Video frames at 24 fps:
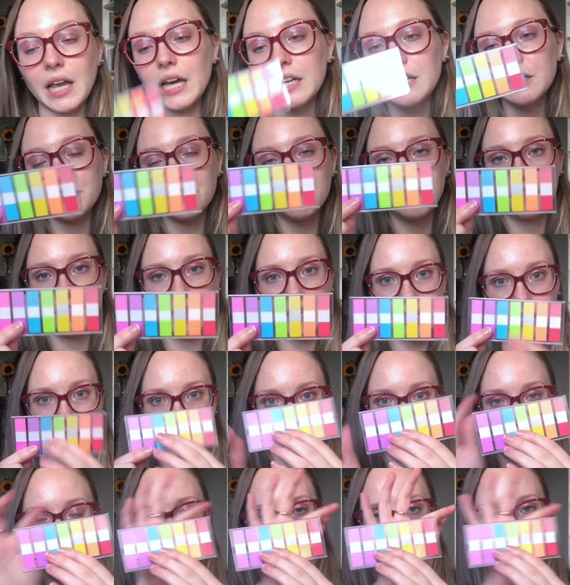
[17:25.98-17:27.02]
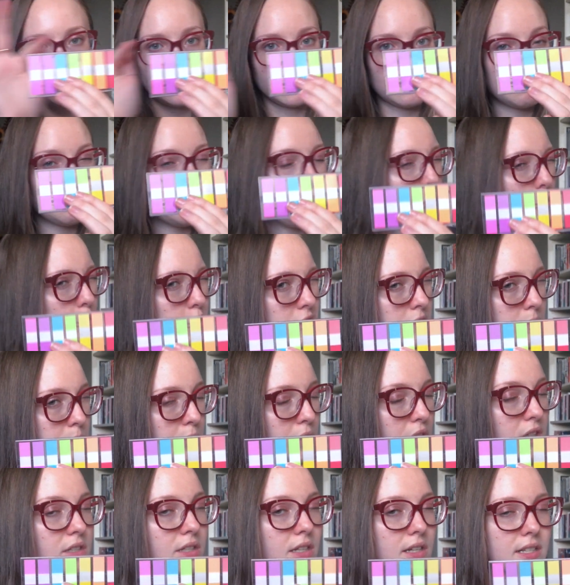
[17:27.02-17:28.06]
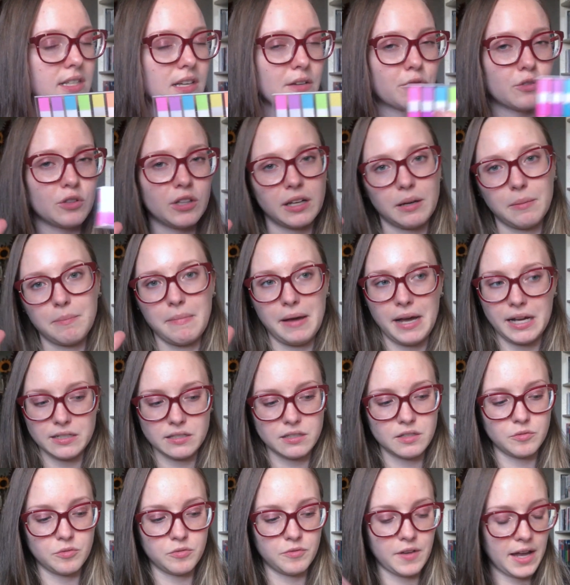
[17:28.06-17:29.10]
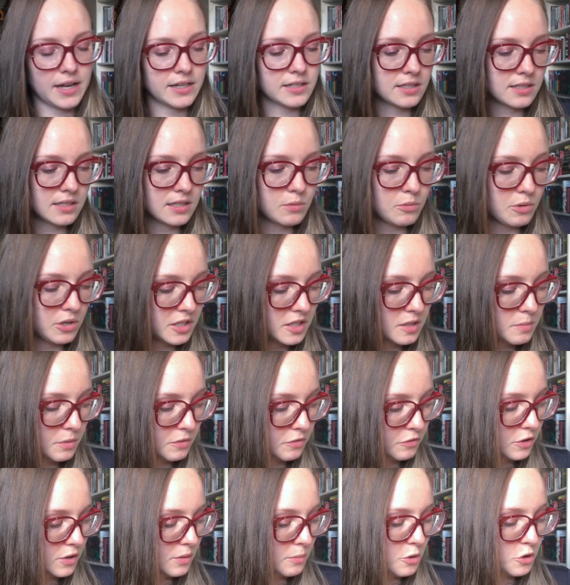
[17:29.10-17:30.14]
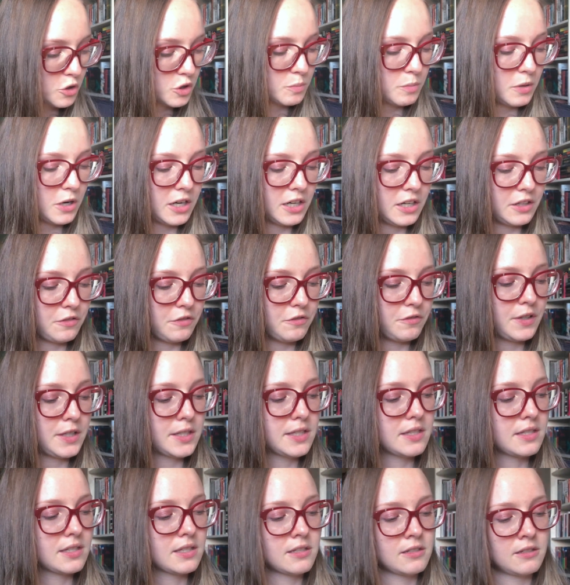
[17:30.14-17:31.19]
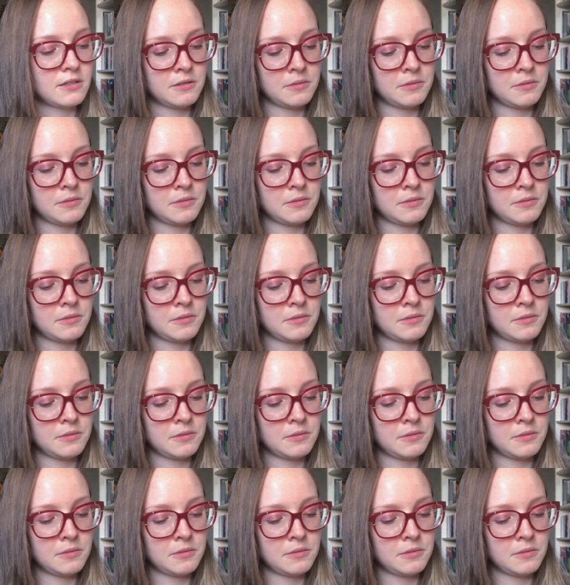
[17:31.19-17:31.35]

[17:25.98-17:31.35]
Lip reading: and it fits across most books except for like massive fantasy ones, but for the most part it fits